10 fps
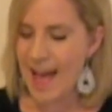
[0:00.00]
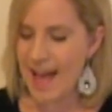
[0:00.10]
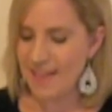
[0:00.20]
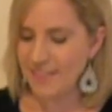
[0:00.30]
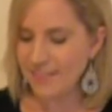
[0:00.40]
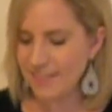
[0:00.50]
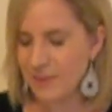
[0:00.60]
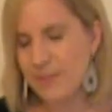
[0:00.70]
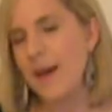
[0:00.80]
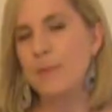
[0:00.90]
And the
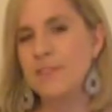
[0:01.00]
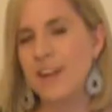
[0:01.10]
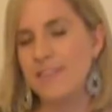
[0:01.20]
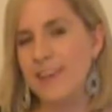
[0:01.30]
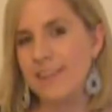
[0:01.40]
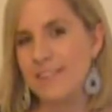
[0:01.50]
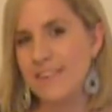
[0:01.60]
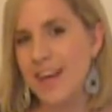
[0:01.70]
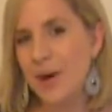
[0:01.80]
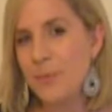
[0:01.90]
other thing with apple cider
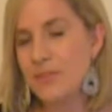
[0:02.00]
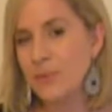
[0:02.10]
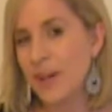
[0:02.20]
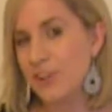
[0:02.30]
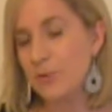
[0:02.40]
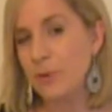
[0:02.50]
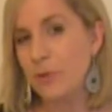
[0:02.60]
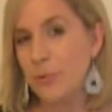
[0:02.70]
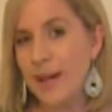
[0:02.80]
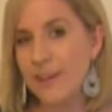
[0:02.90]
vinegar is it helps a little
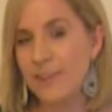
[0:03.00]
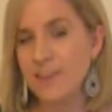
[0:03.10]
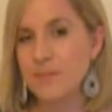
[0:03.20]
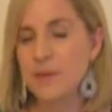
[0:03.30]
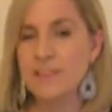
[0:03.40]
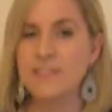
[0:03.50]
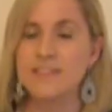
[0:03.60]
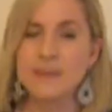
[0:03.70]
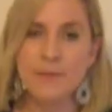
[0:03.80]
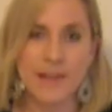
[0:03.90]
bit with weight loss because
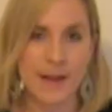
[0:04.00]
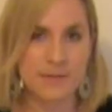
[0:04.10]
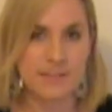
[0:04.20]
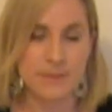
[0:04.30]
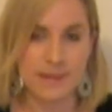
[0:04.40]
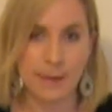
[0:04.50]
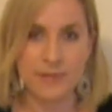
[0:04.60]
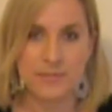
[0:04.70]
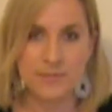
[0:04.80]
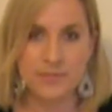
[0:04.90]
it stimulates your
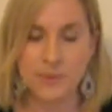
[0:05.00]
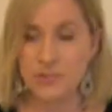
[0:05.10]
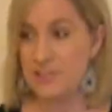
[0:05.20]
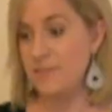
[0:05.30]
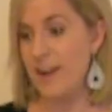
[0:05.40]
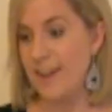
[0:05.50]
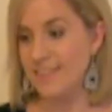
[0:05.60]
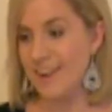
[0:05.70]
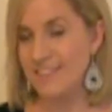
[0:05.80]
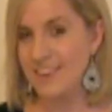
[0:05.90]
metabolism, which is
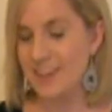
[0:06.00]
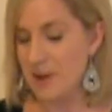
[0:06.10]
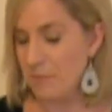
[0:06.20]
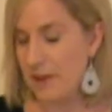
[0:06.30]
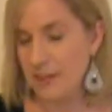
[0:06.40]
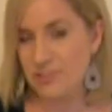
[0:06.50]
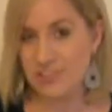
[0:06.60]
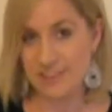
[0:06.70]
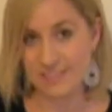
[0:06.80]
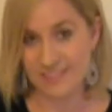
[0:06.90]
fantastic. I'm like,
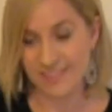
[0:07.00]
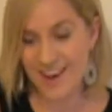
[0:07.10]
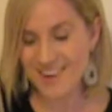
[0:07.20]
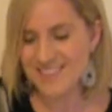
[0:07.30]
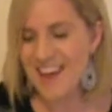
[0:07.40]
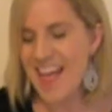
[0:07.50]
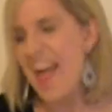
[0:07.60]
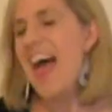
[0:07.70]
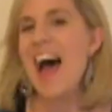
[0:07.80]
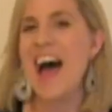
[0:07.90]
cheers to that.
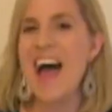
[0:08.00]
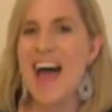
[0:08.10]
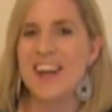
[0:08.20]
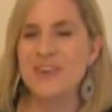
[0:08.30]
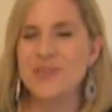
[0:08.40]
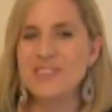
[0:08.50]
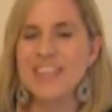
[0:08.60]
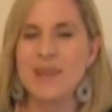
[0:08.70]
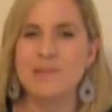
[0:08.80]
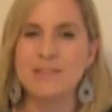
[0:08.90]
And it
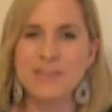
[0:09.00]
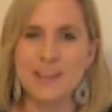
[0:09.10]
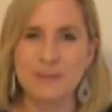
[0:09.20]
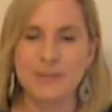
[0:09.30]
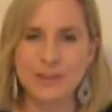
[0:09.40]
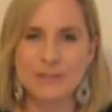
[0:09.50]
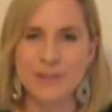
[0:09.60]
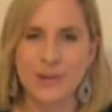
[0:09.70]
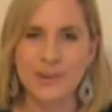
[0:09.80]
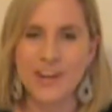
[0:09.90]
also keeps you feeling fuller
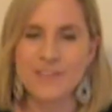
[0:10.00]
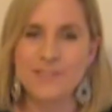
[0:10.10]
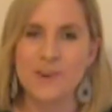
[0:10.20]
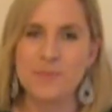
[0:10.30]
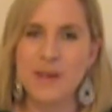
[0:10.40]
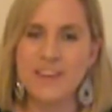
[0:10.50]
for longer. So it